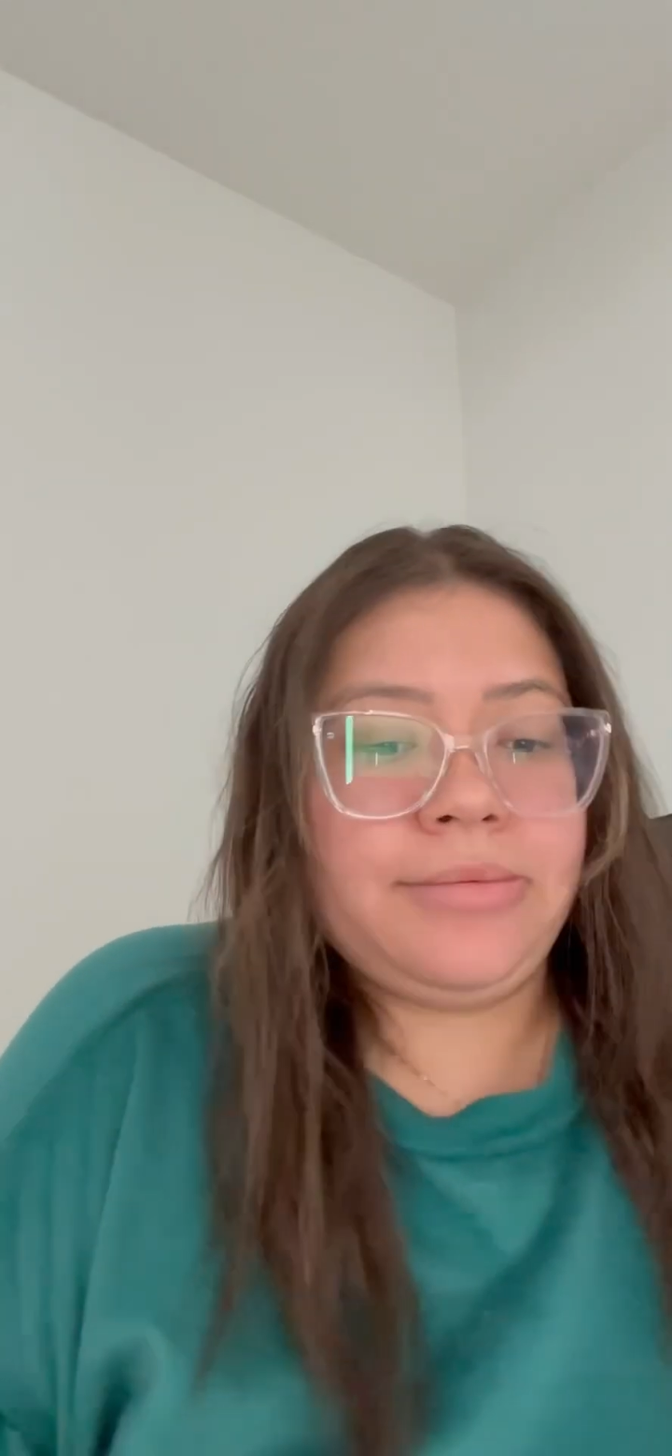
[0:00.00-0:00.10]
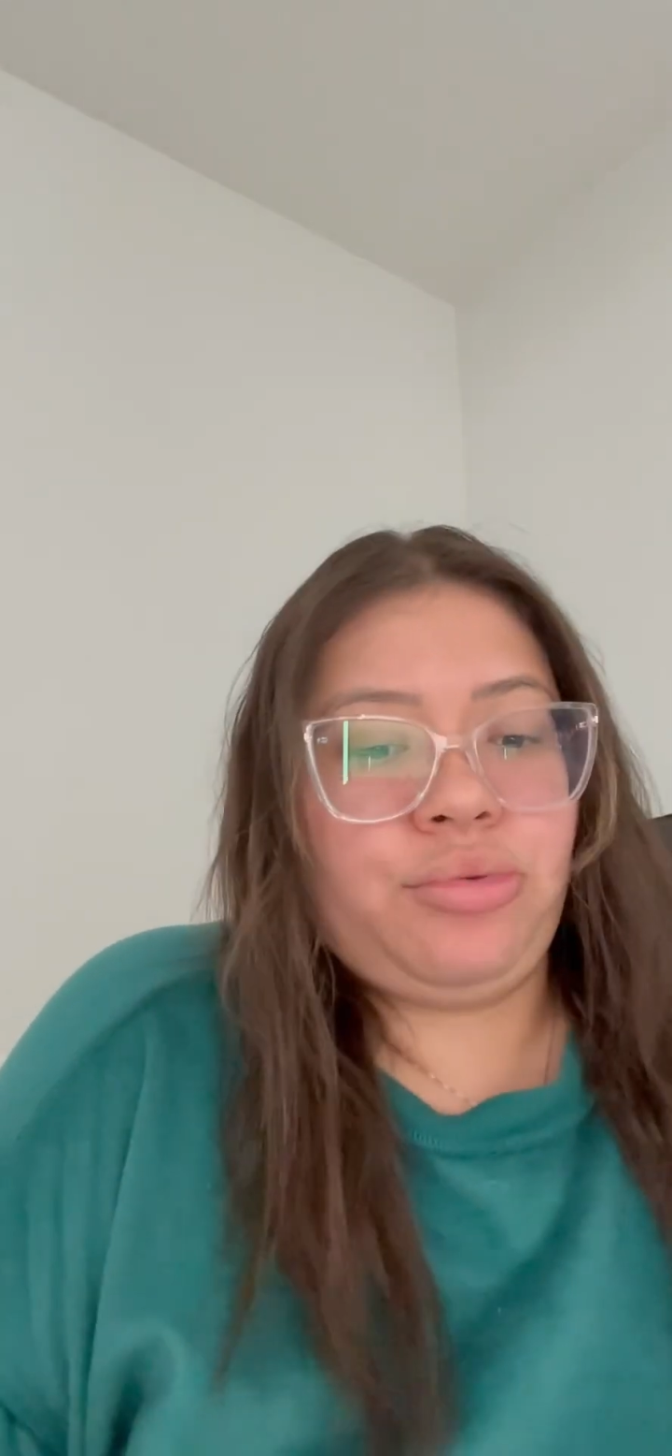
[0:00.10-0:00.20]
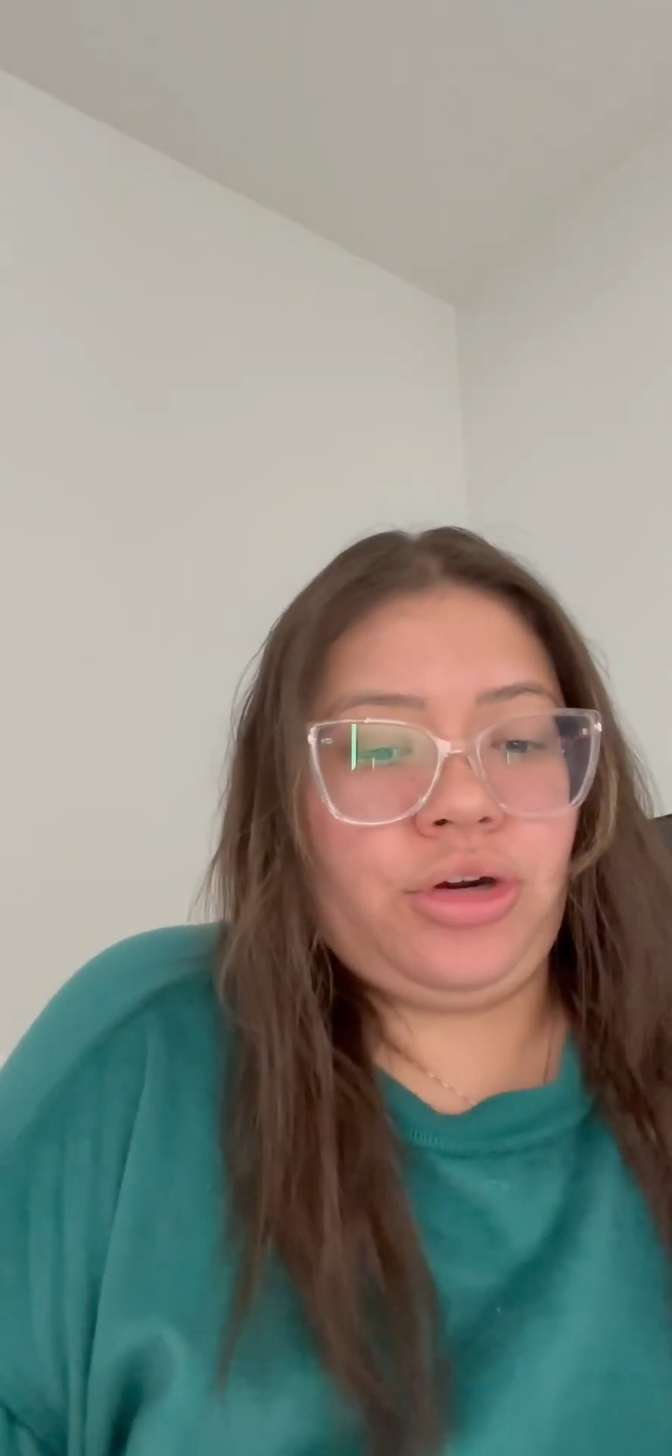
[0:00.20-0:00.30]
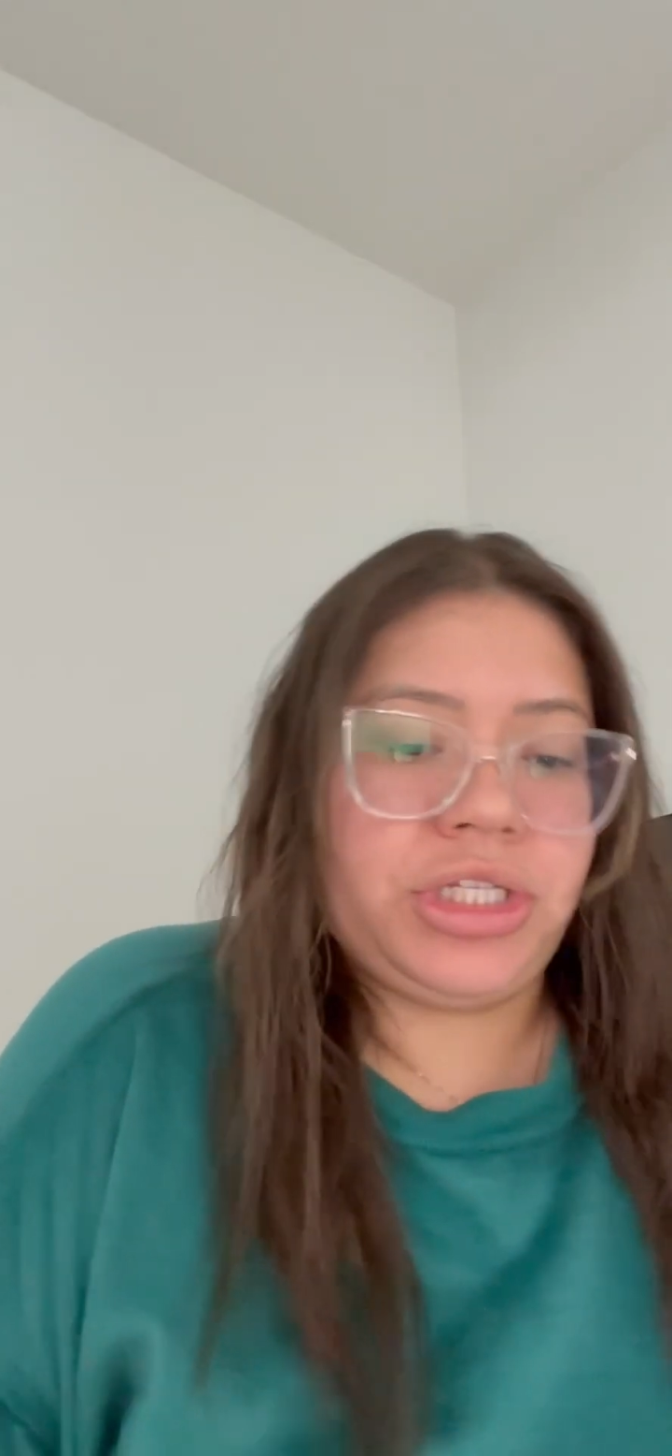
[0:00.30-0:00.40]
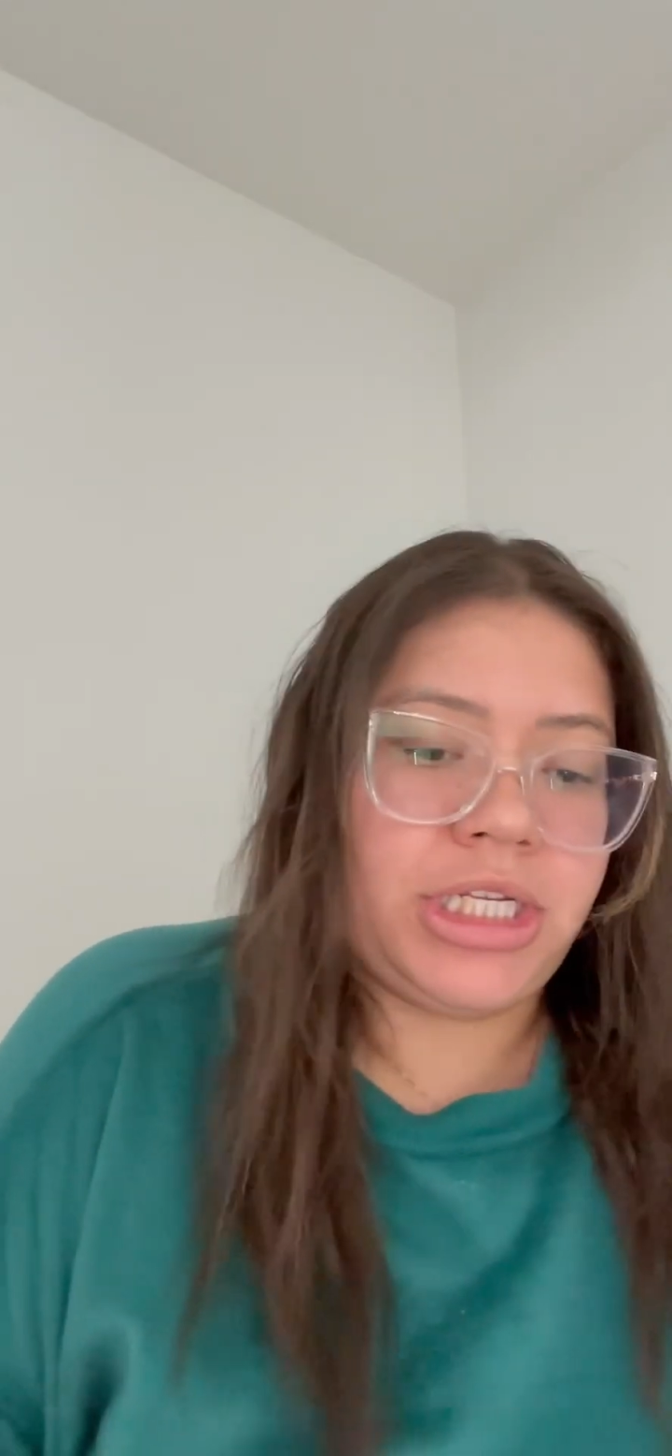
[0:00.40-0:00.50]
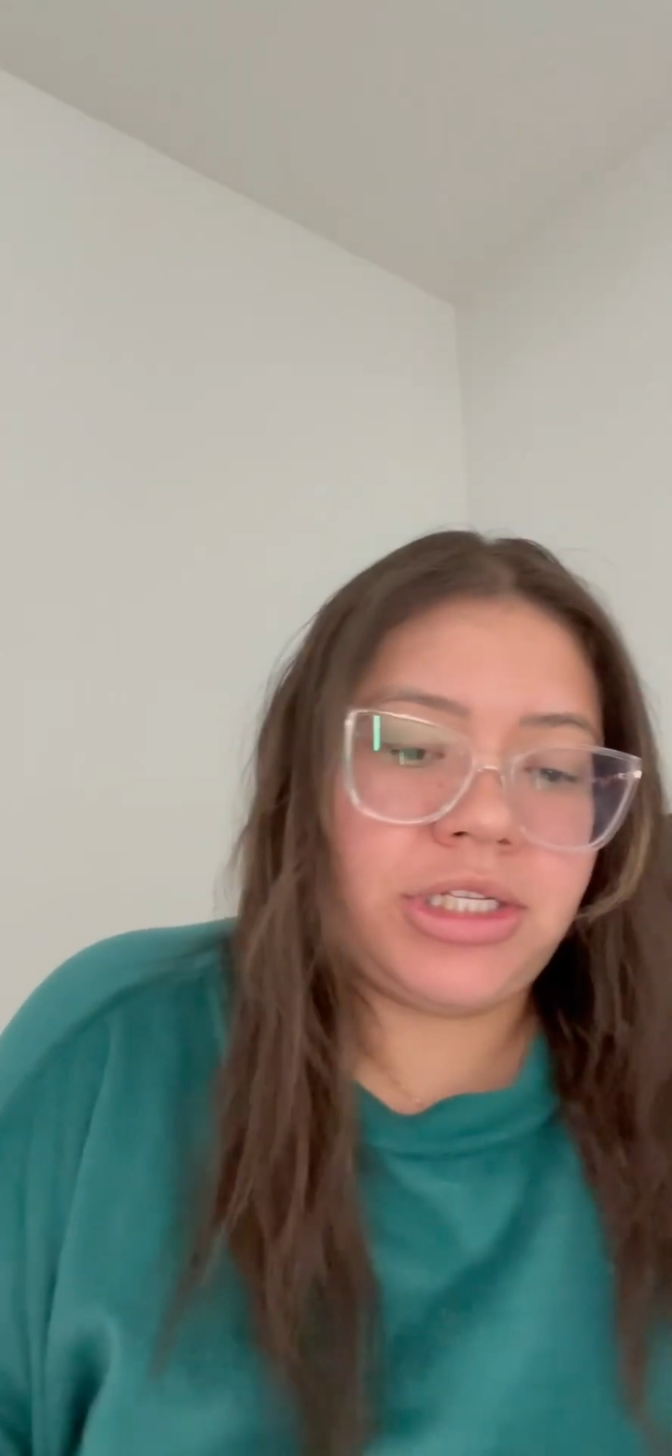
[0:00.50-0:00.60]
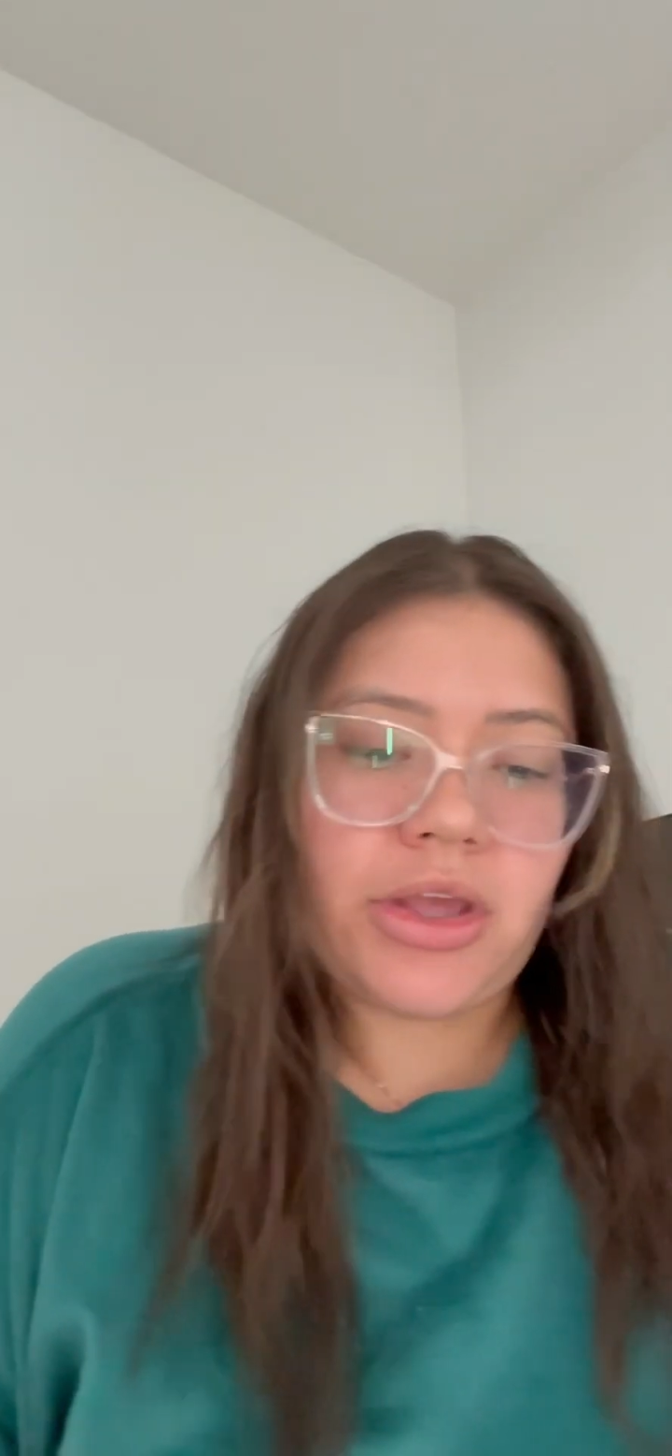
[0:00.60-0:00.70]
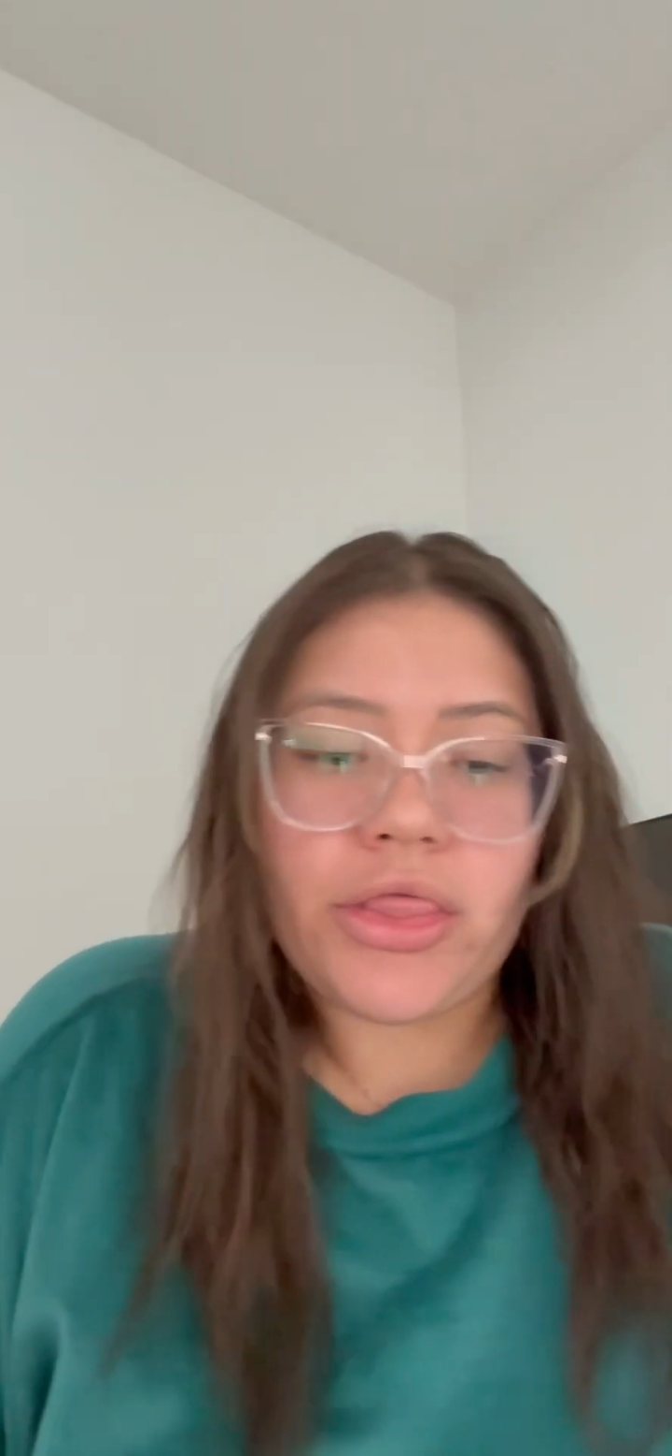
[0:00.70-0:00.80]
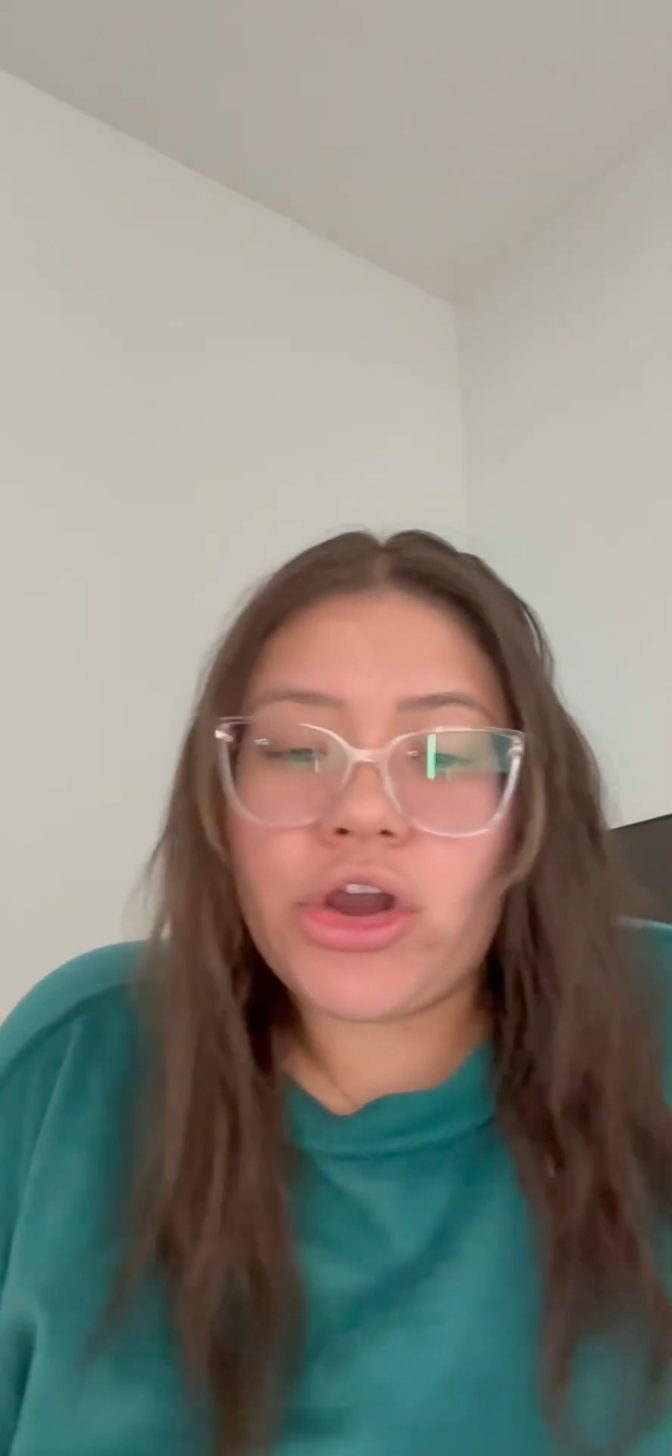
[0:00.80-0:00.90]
important,